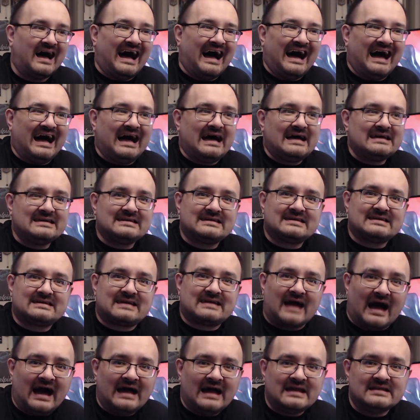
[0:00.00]
I
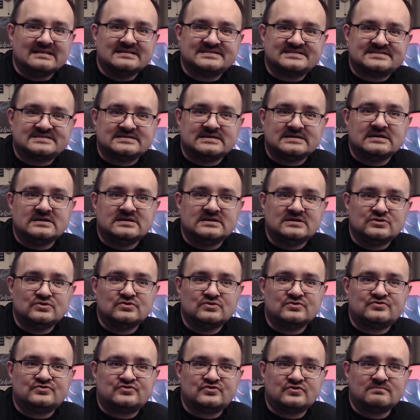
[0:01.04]
can't see
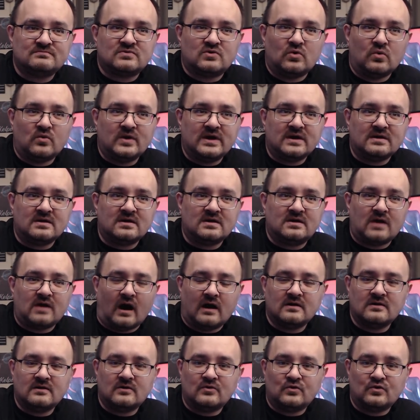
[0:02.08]
YouTube going
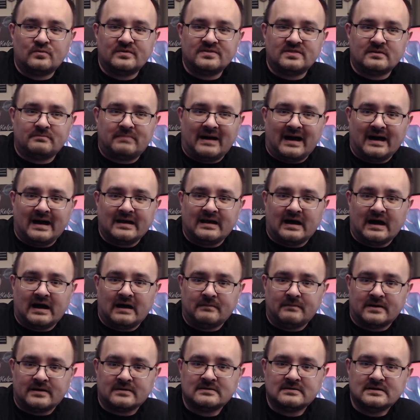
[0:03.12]
gung-ho with the ban
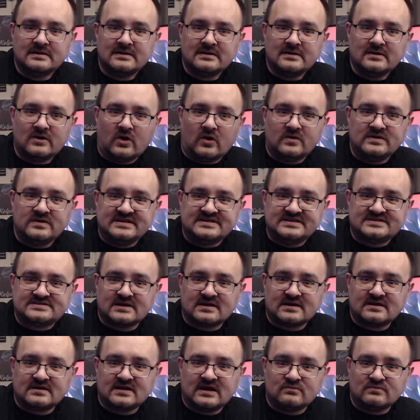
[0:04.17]
hammer on
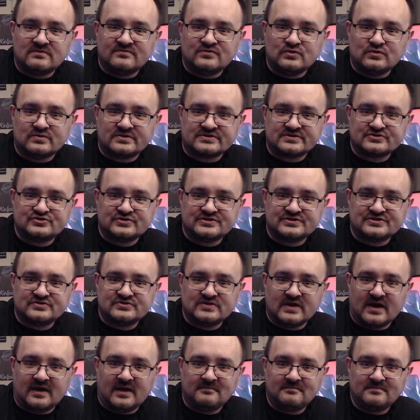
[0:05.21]
e-cigarette reviewers just
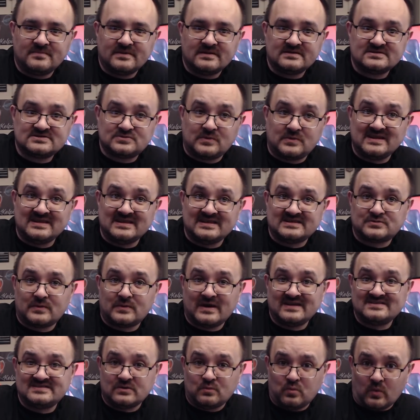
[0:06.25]
yet.
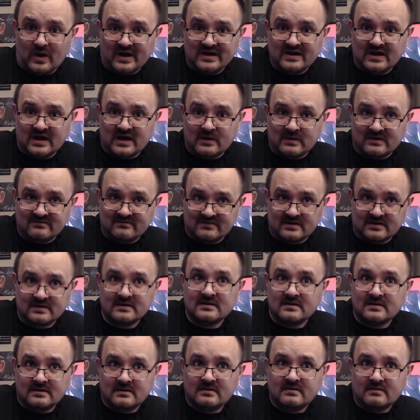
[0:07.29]
2021, however,
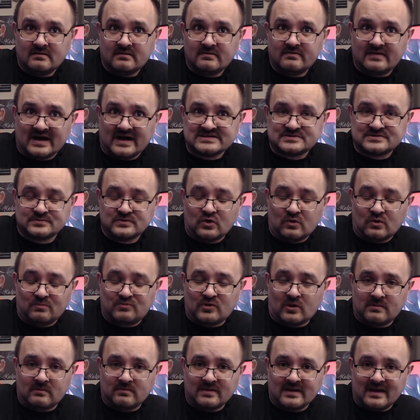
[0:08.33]
that's when it will
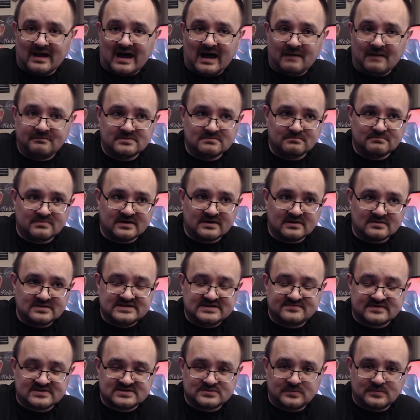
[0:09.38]
probably happen, but at least
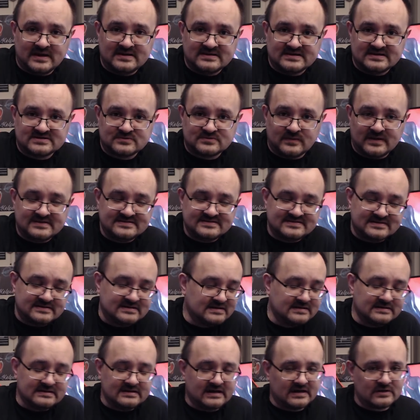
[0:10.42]
for 2020,
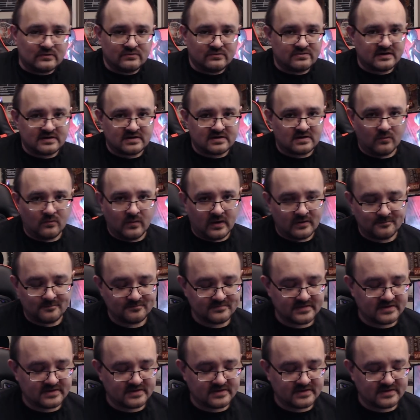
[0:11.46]
I don't think it will.